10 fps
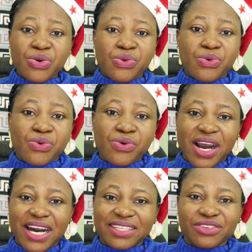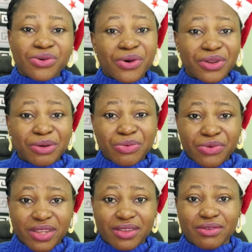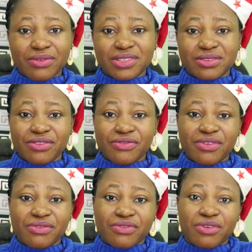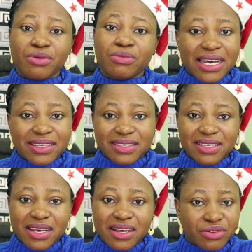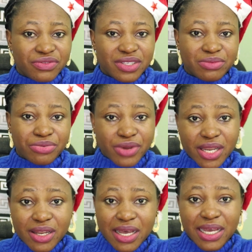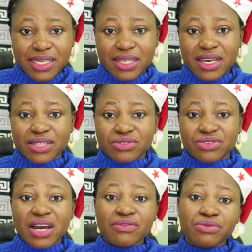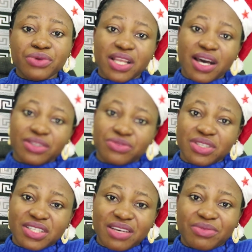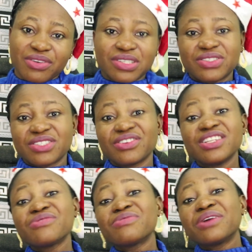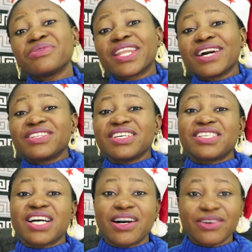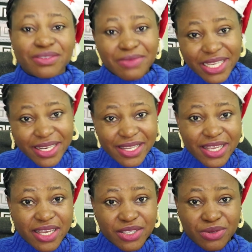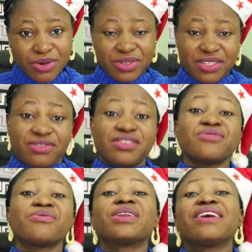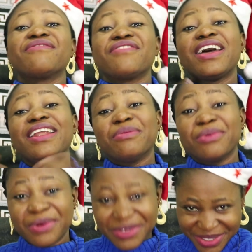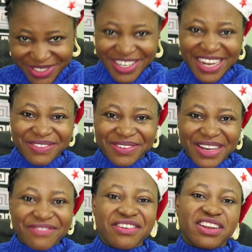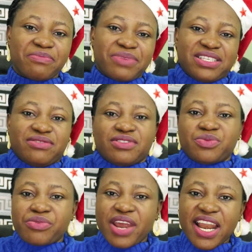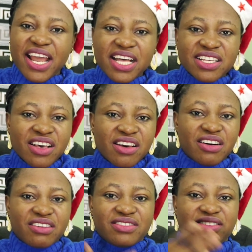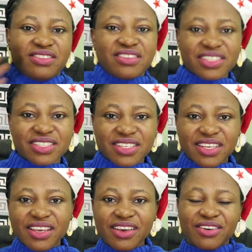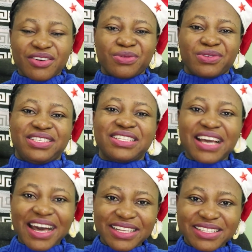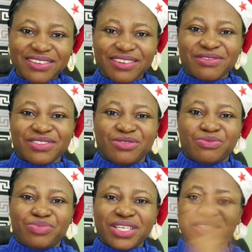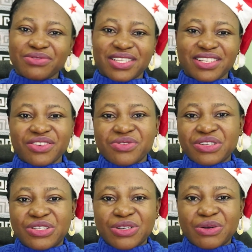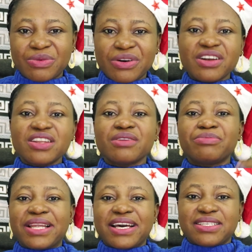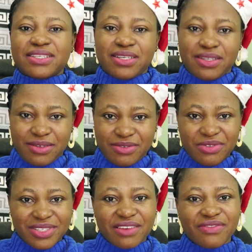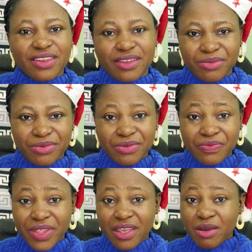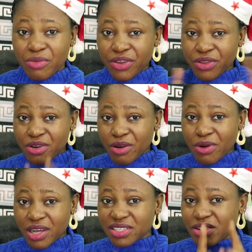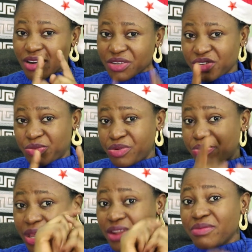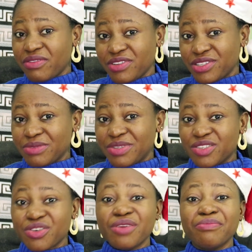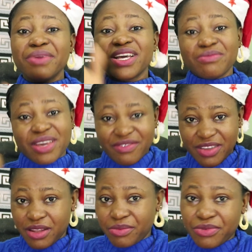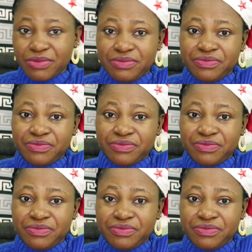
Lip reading: who I had grown up with, was suffering from cancer of the brain, and then I had to travel with her to India because I was the only one without a child, my dear. So I was the only one available to travel. Every other person was pregnant, or was nursing, or was that, or was busy with a serious job. Only Blessing was available. But you know what? God was preparing me for something, so he made me available.